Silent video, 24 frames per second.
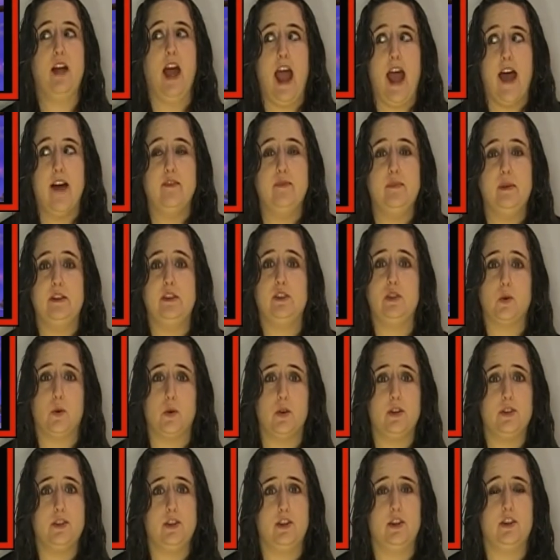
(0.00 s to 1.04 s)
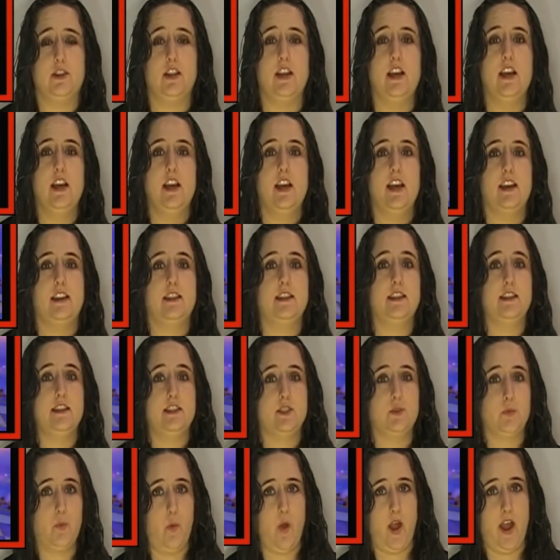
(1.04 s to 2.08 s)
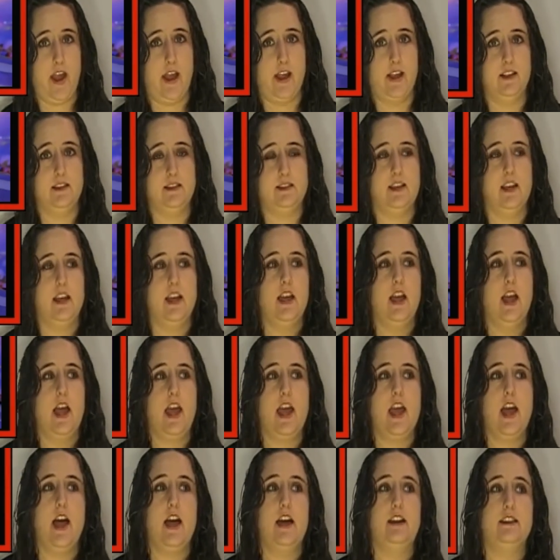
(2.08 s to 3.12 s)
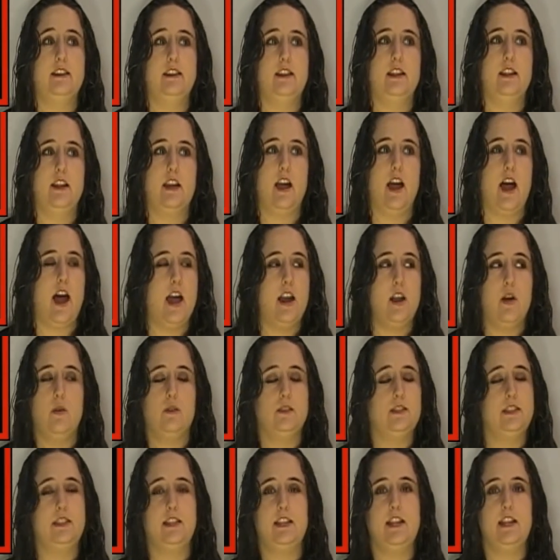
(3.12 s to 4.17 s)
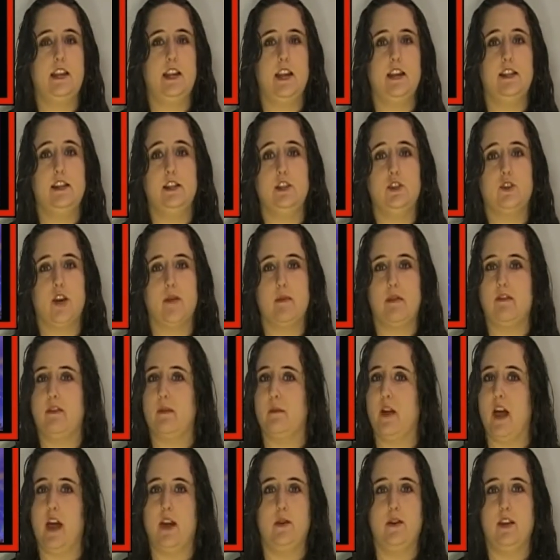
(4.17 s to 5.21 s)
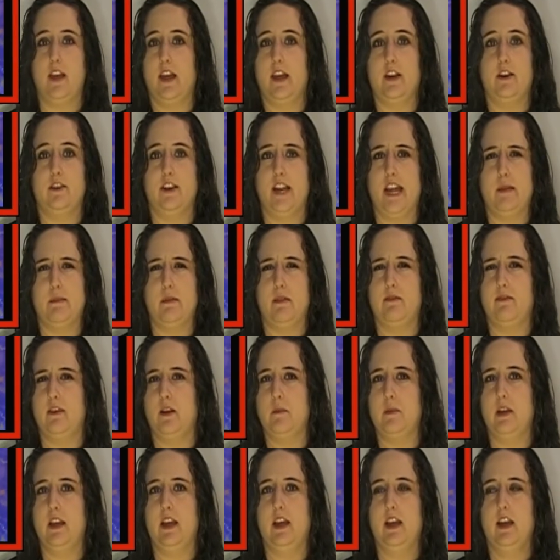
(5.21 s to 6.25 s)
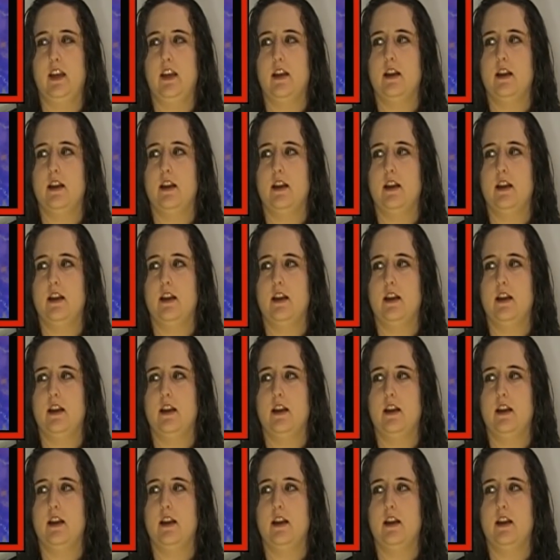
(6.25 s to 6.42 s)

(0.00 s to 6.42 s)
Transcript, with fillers: have been tortured in these ways, and I don't see any enjoyment from it. I don't get entertainment from it.